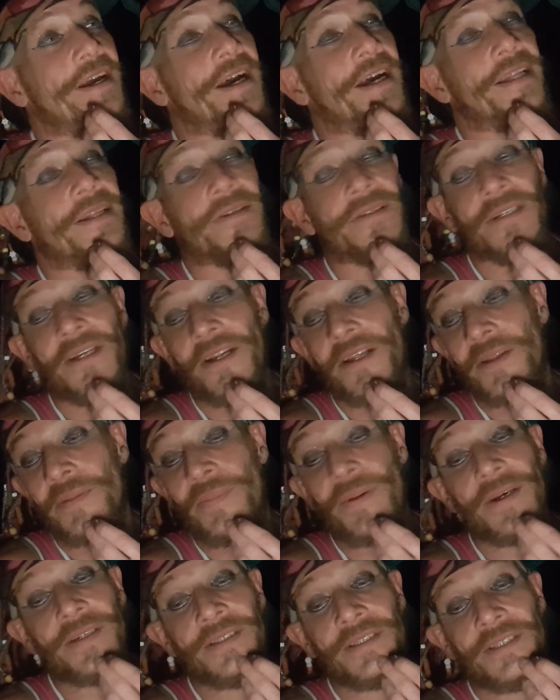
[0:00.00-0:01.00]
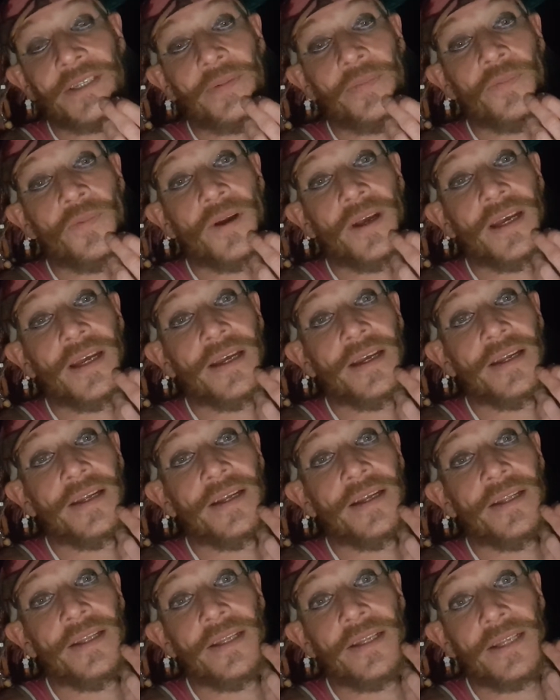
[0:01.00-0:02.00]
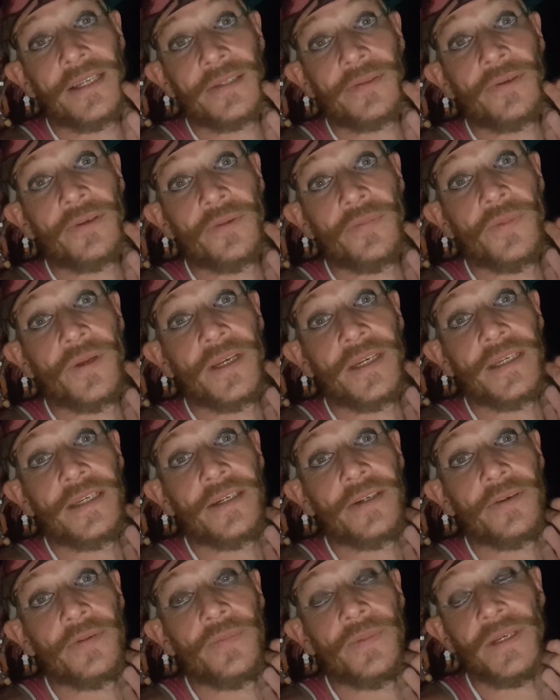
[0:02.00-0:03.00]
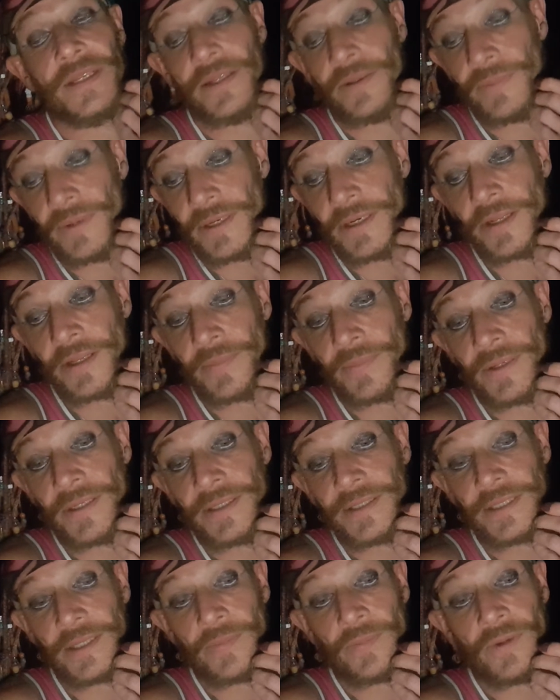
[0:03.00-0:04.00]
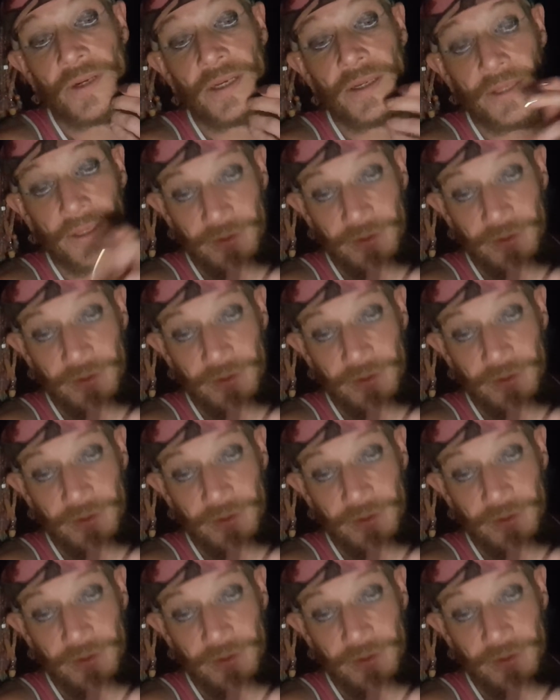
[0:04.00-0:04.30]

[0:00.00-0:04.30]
and there's another button somewhere, and that's what it will be there'll be another button somewhere,